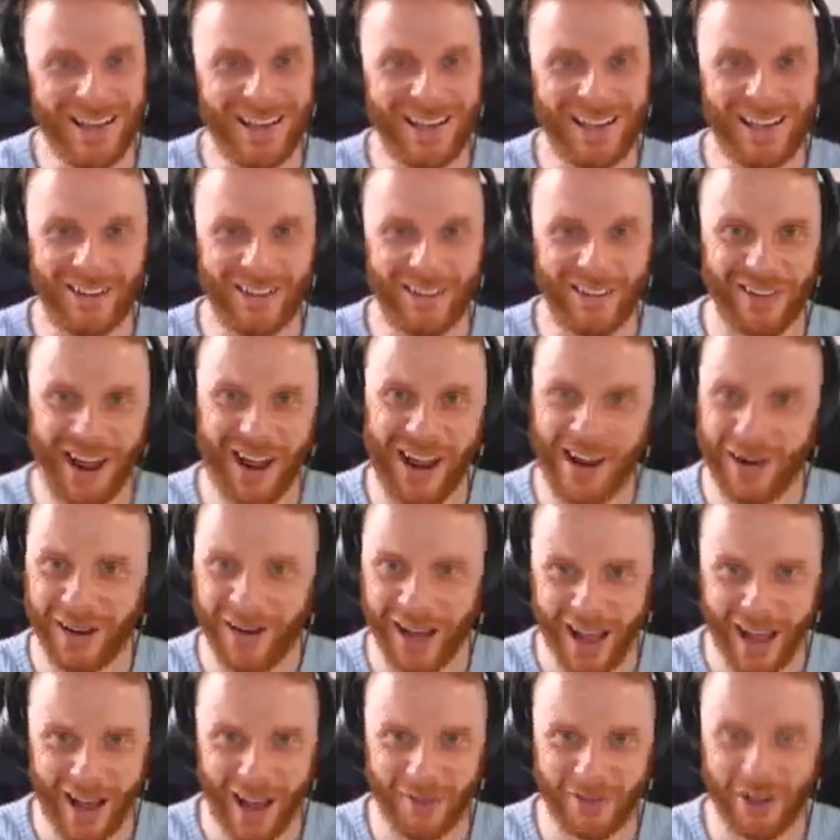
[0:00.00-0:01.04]
hour and a
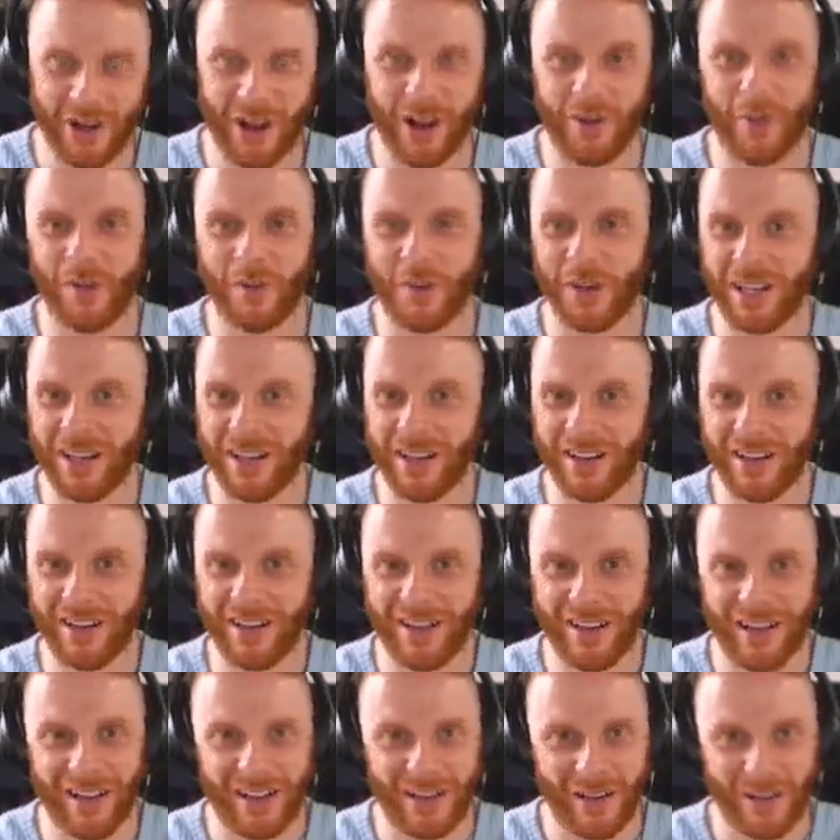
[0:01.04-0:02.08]
half job over
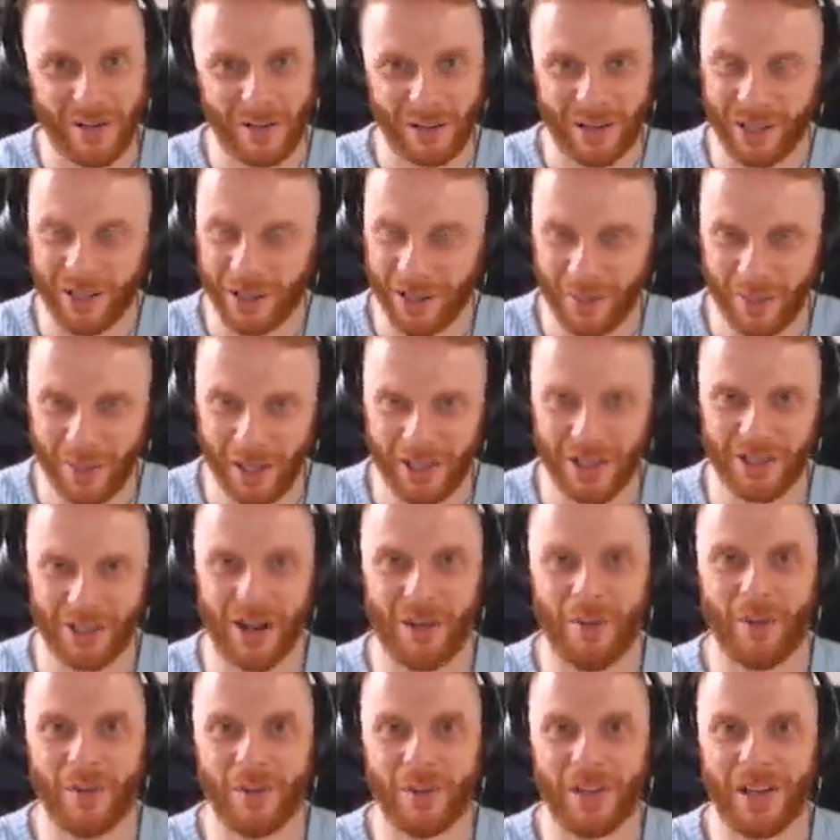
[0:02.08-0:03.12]
here, 30-minute
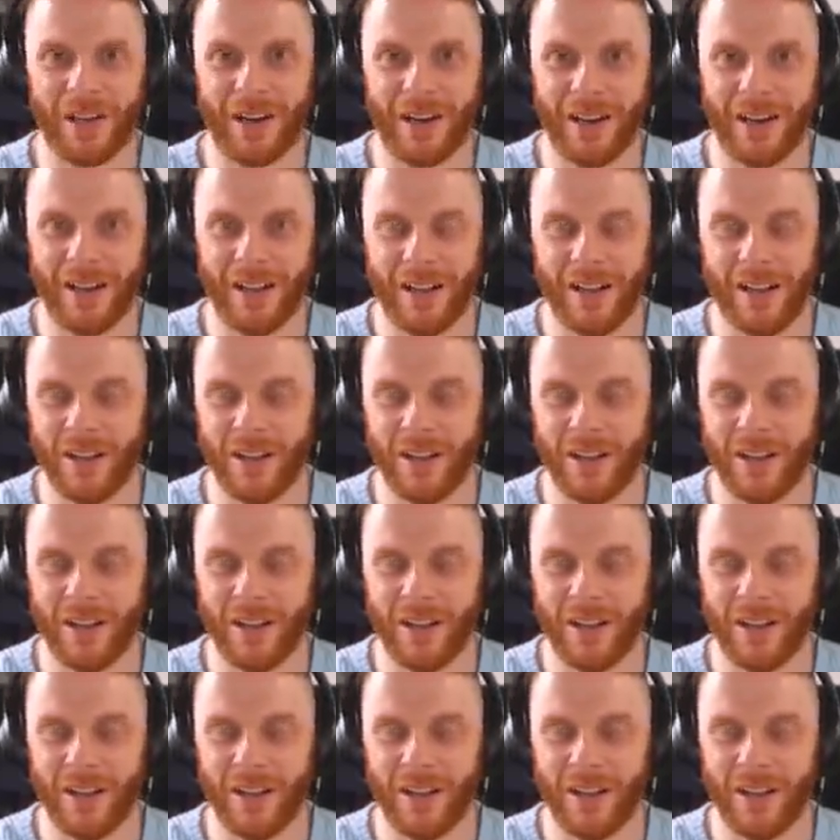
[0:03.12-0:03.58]
job over there.